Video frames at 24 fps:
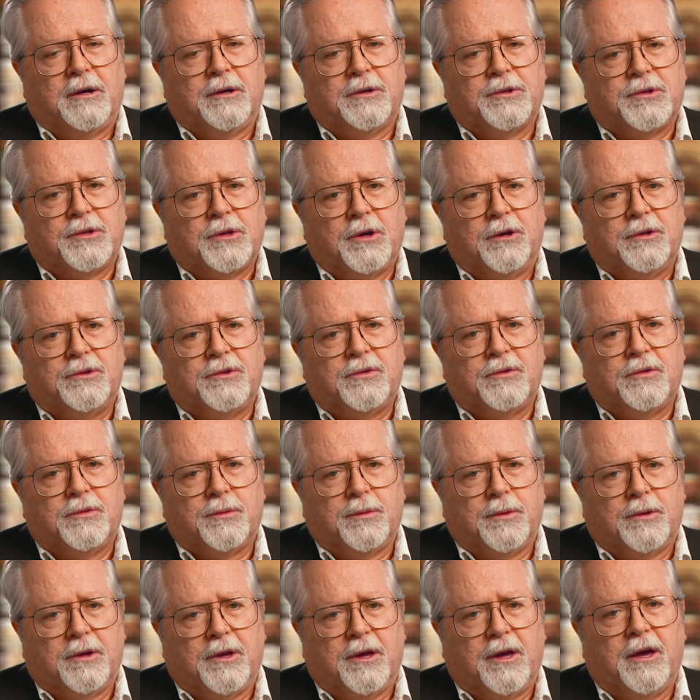So it's
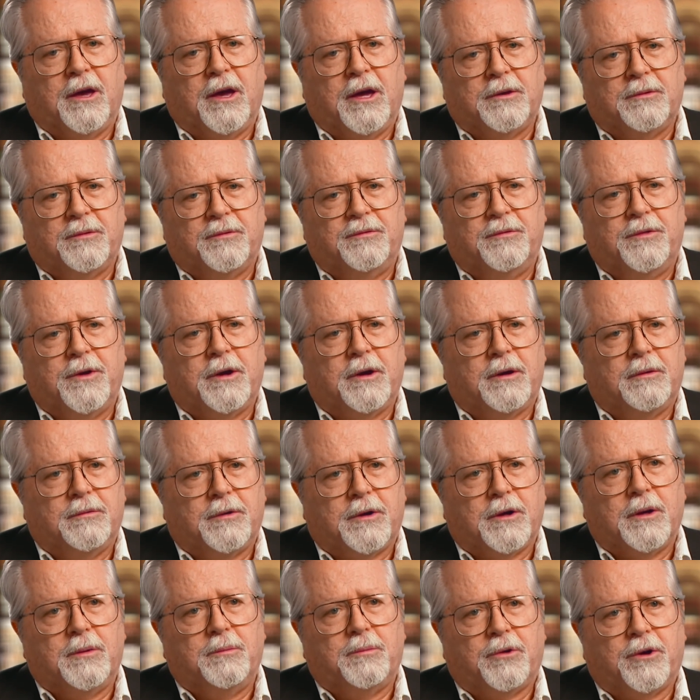had a very,
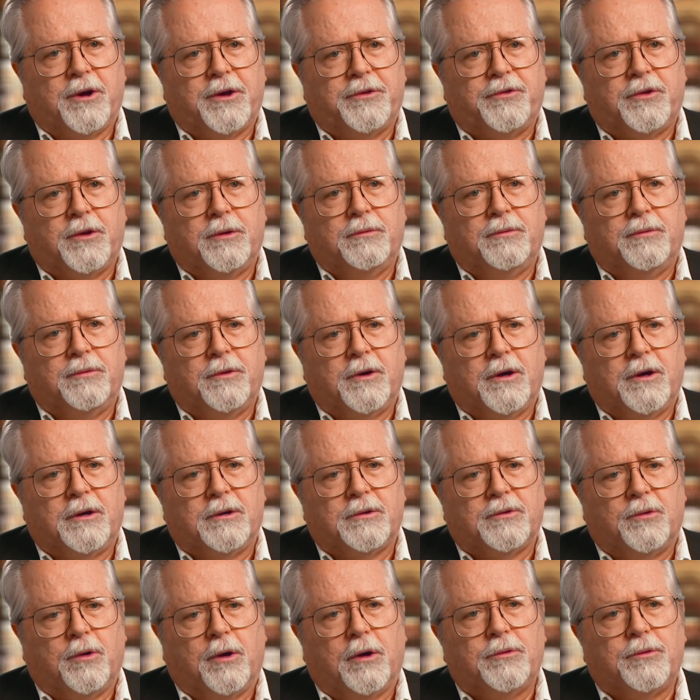very impressive
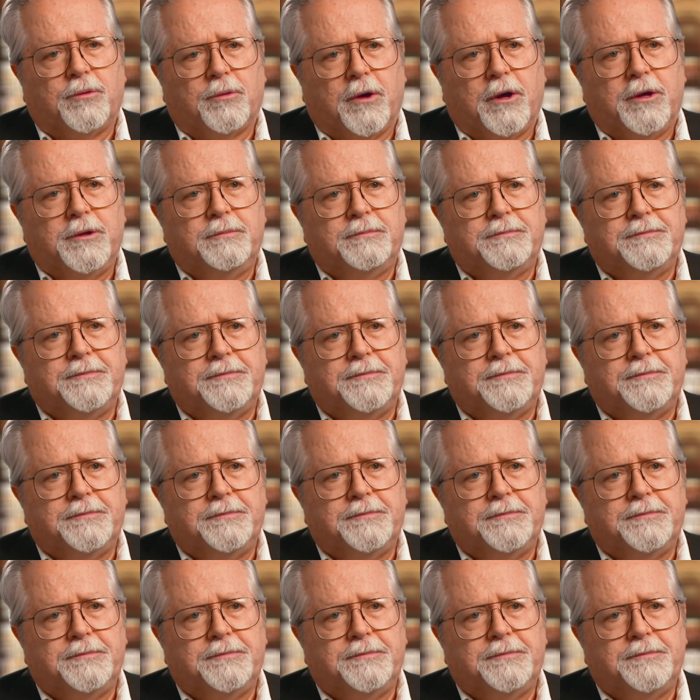growth rate.